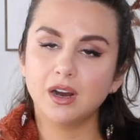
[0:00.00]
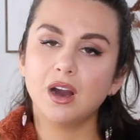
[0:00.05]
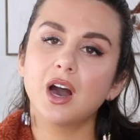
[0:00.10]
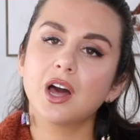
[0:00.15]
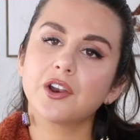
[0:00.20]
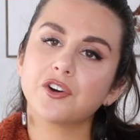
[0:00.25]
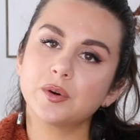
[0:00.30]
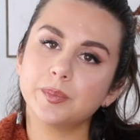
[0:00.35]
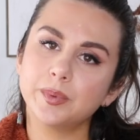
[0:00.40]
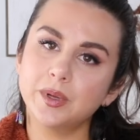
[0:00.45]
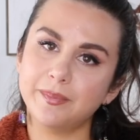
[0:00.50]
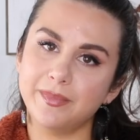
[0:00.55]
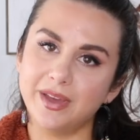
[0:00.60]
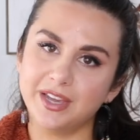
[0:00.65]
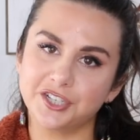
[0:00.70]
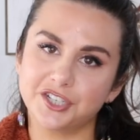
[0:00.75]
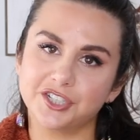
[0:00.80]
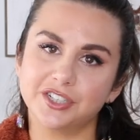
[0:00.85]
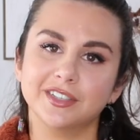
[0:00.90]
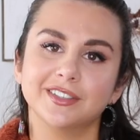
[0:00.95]
honorable
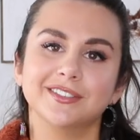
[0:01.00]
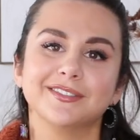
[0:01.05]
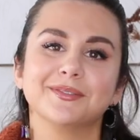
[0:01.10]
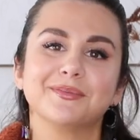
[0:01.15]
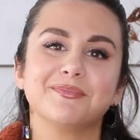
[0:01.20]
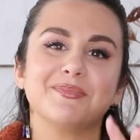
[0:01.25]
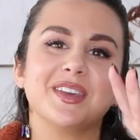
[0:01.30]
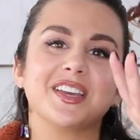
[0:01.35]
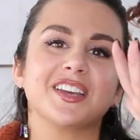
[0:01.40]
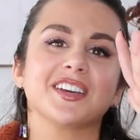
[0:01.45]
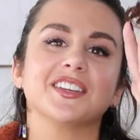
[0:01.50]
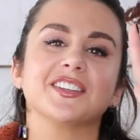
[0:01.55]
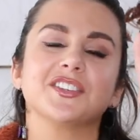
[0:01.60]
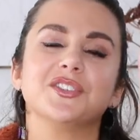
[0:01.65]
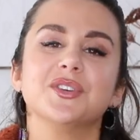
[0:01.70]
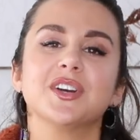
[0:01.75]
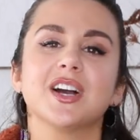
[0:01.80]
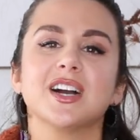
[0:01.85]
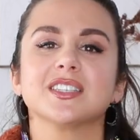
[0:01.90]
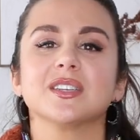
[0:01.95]
mention because
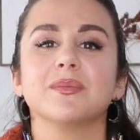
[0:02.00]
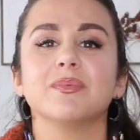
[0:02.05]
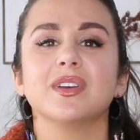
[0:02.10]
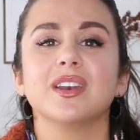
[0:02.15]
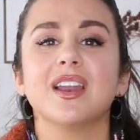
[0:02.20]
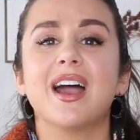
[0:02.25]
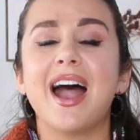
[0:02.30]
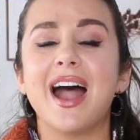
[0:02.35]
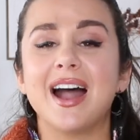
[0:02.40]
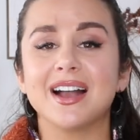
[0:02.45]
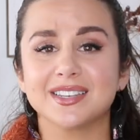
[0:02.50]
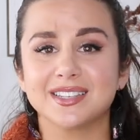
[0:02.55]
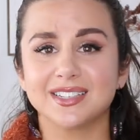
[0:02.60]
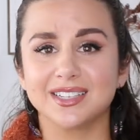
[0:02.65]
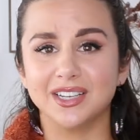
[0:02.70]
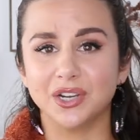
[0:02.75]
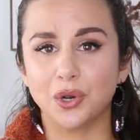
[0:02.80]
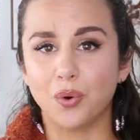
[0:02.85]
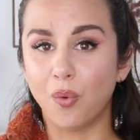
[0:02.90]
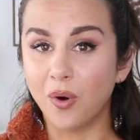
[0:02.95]
you guys have been
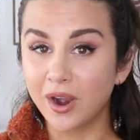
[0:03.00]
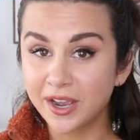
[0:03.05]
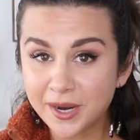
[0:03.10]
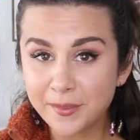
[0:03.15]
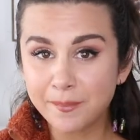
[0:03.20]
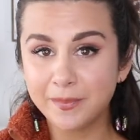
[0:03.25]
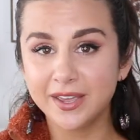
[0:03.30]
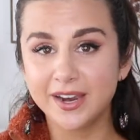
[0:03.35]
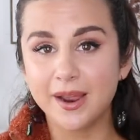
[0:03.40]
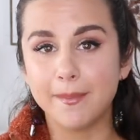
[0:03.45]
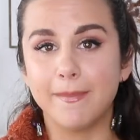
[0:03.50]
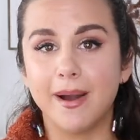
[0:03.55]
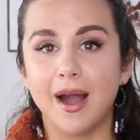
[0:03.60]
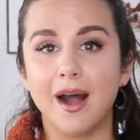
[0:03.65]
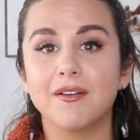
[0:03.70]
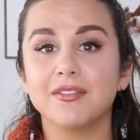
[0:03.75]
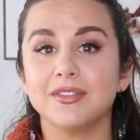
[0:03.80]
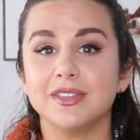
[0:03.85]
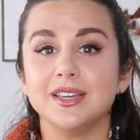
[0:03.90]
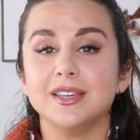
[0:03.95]
asking quite a bit
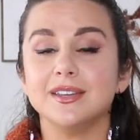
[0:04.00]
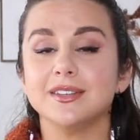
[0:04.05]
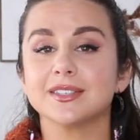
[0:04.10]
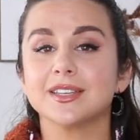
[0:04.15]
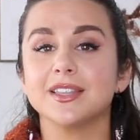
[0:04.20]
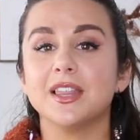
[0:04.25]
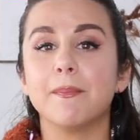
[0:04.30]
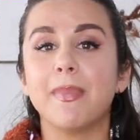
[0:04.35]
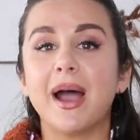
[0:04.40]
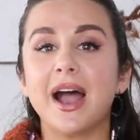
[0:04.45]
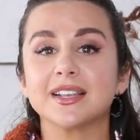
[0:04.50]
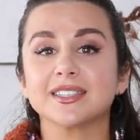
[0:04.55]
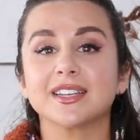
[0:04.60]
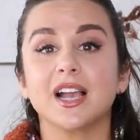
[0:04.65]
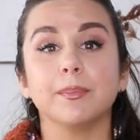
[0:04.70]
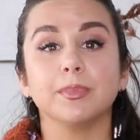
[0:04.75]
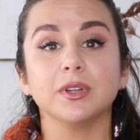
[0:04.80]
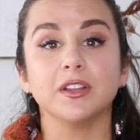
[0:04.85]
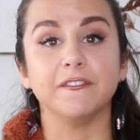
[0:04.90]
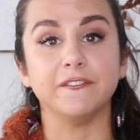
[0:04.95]
about these in the past
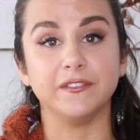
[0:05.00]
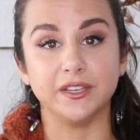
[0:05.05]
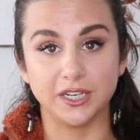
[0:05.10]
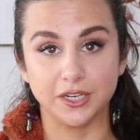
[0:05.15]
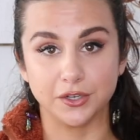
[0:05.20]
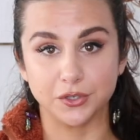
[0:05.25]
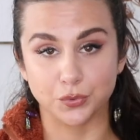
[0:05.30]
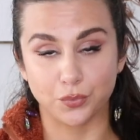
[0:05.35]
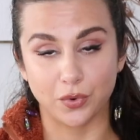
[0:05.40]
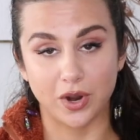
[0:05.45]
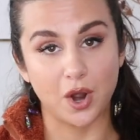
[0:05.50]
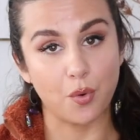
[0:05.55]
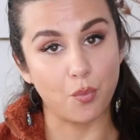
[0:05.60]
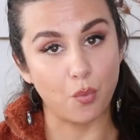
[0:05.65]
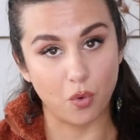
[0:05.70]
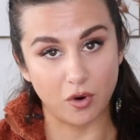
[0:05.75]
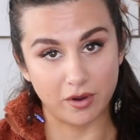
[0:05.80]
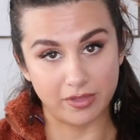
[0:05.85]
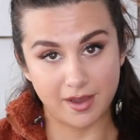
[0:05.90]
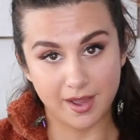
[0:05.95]
couple of videos where I
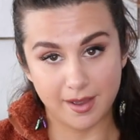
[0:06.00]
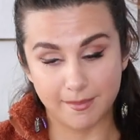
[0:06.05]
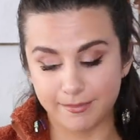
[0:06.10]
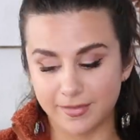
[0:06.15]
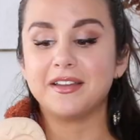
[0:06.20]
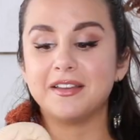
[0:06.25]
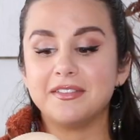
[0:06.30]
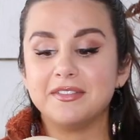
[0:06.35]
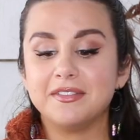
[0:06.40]
wore them.